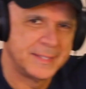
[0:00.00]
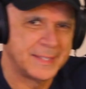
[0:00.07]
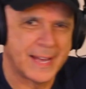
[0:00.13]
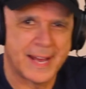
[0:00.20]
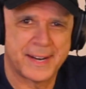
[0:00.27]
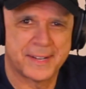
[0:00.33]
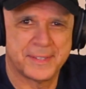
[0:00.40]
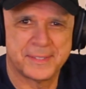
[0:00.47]

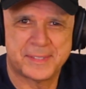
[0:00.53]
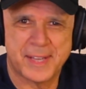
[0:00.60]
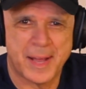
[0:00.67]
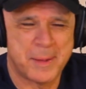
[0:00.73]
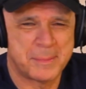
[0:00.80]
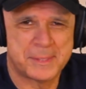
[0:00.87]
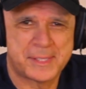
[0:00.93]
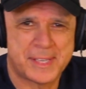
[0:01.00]
Not a good
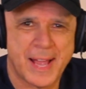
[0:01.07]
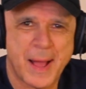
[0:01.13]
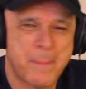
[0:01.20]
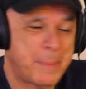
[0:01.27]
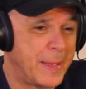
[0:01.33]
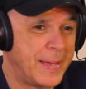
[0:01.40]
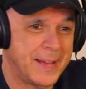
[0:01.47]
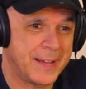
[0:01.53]
time to
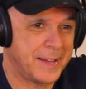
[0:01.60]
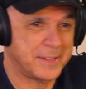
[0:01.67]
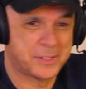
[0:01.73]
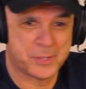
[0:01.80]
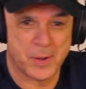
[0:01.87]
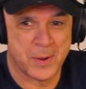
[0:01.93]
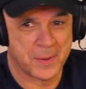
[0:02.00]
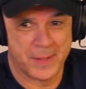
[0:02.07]
stop a
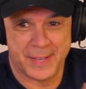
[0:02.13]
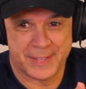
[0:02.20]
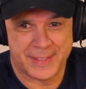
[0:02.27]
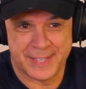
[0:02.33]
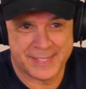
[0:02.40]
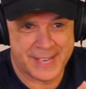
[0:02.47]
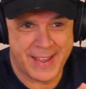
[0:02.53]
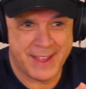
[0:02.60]
song like
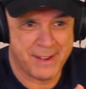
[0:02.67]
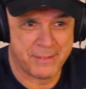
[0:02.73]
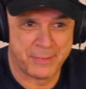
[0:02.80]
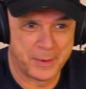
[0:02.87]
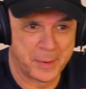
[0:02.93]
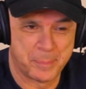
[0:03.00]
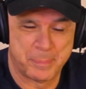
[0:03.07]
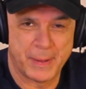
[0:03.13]
this
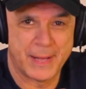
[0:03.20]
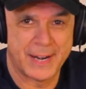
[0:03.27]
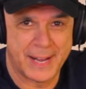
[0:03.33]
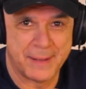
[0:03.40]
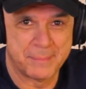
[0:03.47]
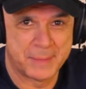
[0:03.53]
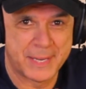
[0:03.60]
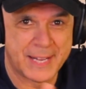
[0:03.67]
ever, but
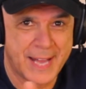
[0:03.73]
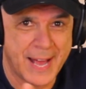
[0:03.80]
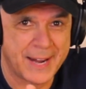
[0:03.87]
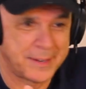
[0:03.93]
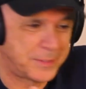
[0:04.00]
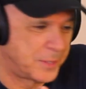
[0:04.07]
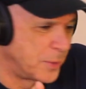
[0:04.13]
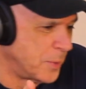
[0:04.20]
I'm got
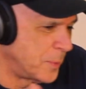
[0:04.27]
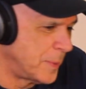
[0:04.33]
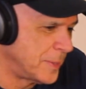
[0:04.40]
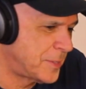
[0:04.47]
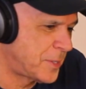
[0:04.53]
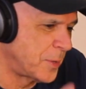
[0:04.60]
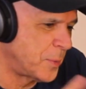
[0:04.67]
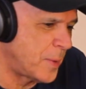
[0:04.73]
to do it
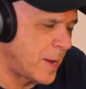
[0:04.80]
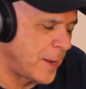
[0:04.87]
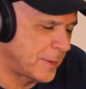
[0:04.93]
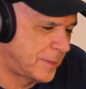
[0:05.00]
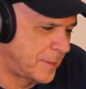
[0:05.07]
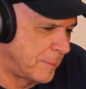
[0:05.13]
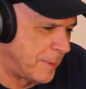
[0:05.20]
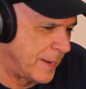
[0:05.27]
once in a
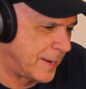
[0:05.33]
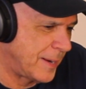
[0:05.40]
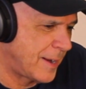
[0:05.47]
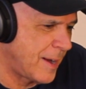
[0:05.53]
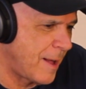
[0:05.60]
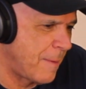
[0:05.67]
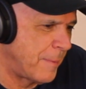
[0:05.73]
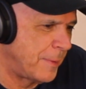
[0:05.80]
while to make a
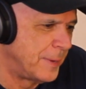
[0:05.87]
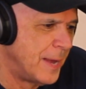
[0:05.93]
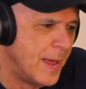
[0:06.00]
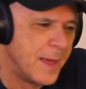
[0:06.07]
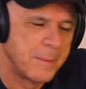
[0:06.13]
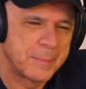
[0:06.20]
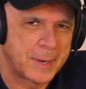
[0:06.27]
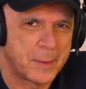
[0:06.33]
comment.
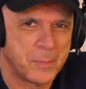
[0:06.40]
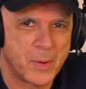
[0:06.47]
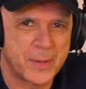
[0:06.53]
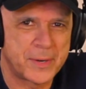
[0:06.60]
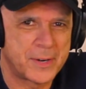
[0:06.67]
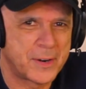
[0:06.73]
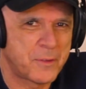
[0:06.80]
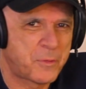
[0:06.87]
But I'm
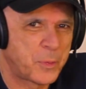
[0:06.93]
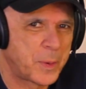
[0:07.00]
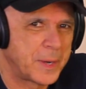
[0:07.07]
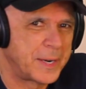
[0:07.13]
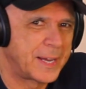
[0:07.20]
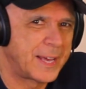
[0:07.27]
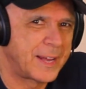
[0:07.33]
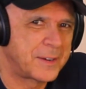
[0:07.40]
wondering if we're
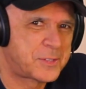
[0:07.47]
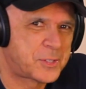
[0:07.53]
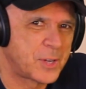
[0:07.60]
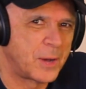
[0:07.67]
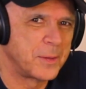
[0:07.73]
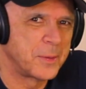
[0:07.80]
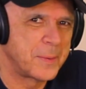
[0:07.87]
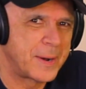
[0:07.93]
going to get a
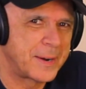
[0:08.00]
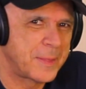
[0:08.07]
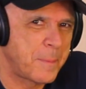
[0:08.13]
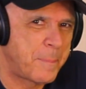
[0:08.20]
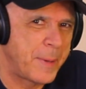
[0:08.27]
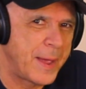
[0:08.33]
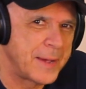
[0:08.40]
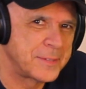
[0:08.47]
solo out of the
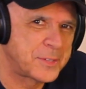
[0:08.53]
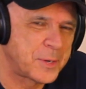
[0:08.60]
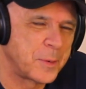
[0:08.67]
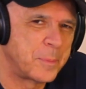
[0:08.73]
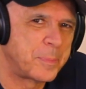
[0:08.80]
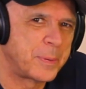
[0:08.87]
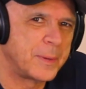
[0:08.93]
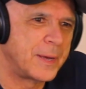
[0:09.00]
banjo
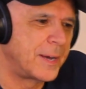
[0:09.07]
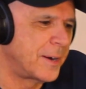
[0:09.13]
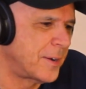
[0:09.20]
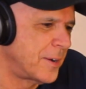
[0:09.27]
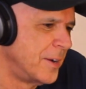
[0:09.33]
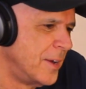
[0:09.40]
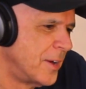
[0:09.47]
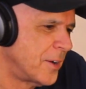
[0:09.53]

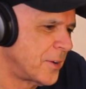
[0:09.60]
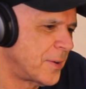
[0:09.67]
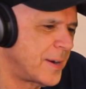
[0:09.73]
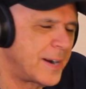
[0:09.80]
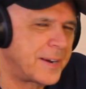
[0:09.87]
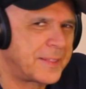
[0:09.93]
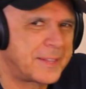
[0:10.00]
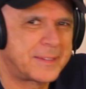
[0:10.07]
player or
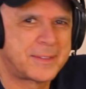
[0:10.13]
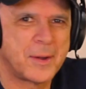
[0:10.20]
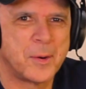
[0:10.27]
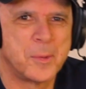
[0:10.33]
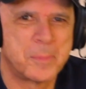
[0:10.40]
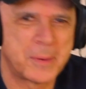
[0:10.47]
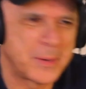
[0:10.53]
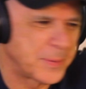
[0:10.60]
out of the
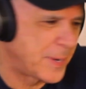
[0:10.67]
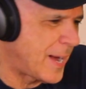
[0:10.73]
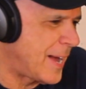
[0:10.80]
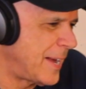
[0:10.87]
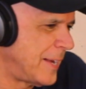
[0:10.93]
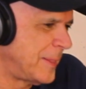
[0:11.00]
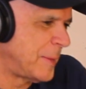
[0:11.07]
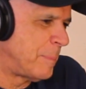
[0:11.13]
dobro
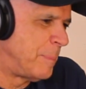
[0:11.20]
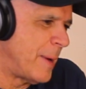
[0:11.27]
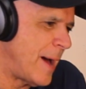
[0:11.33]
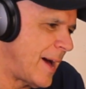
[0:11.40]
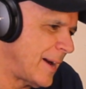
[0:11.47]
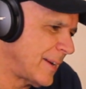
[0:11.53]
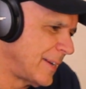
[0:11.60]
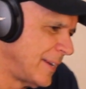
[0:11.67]
guy in the
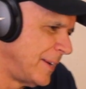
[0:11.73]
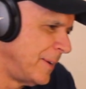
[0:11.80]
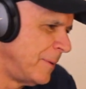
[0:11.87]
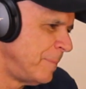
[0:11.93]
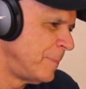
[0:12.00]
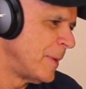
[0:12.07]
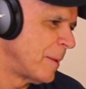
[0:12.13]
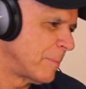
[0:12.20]
back.
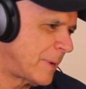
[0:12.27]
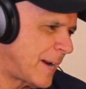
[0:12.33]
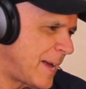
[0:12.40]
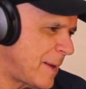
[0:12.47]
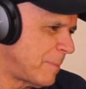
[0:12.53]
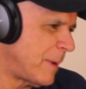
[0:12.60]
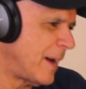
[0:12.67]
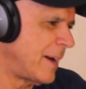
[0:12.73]
But I
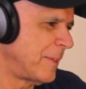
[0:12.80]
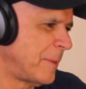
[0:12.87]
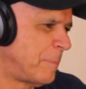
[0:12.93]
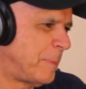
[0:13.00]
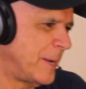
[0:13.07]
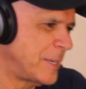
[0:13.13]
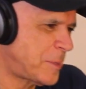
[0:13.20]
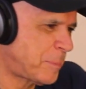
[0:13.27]
had my eye on the
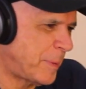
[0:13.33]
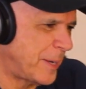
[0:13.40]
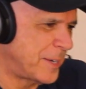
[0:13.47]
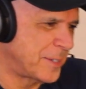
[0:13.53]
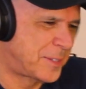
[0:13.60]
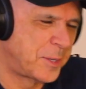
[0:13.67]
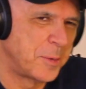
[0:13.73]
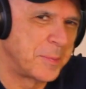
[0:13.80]
bass
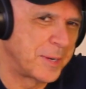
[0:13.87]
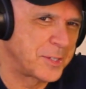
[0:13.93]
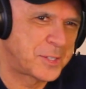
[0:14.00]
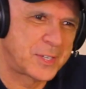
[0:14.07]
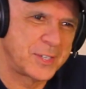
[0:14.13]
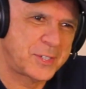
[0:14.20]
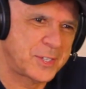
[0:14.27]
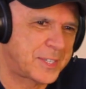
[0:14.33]
player too, because
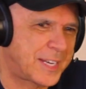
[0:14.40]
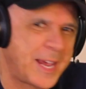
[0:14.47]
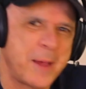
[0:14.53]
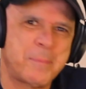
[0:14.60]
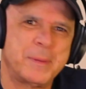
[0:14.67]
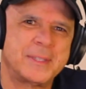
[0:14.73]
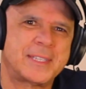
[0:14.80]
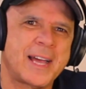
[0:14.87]
she's just
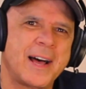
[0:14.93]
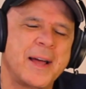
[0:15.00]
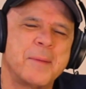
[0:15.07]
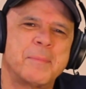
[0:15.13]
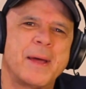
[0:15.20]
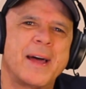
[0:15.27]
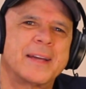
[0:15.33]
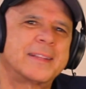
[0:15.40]
keeping time
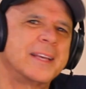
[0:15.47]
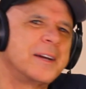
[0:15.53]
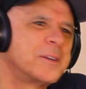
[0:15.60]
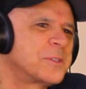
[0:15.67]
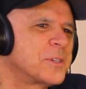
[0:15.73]
back there,